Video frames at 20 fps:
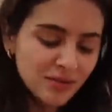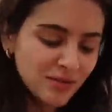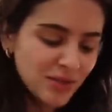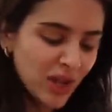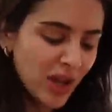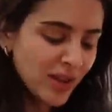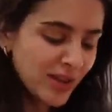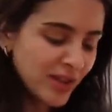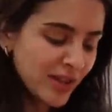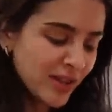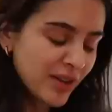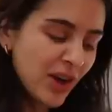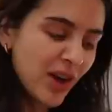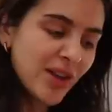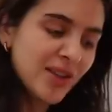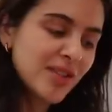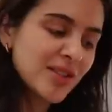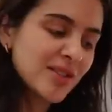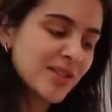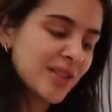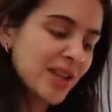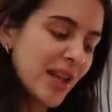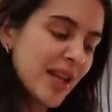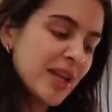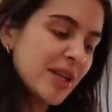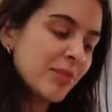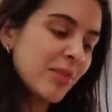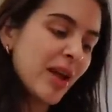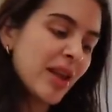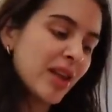Not the knot
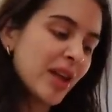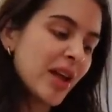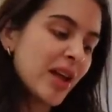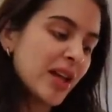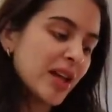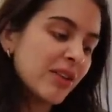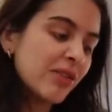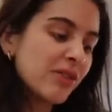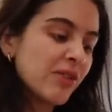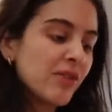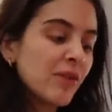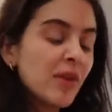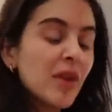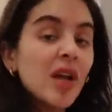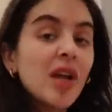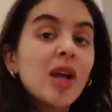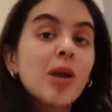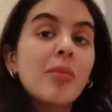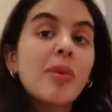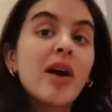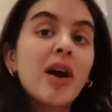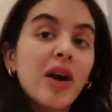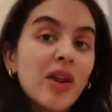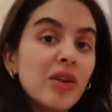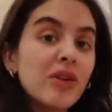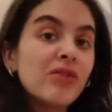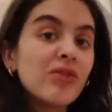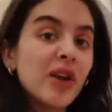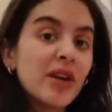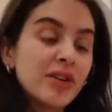slaying my life. My
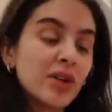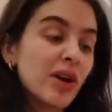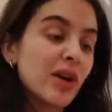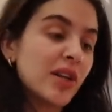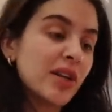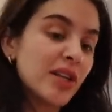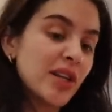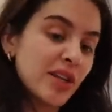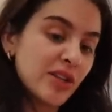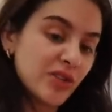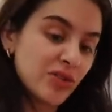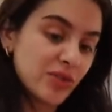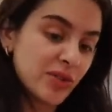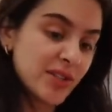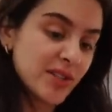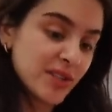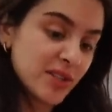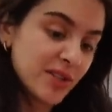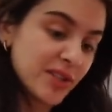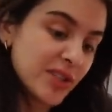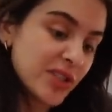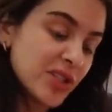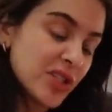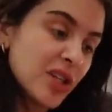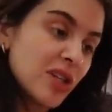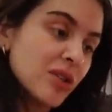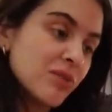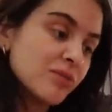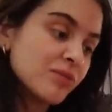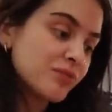other friend got engaged recently
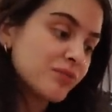too.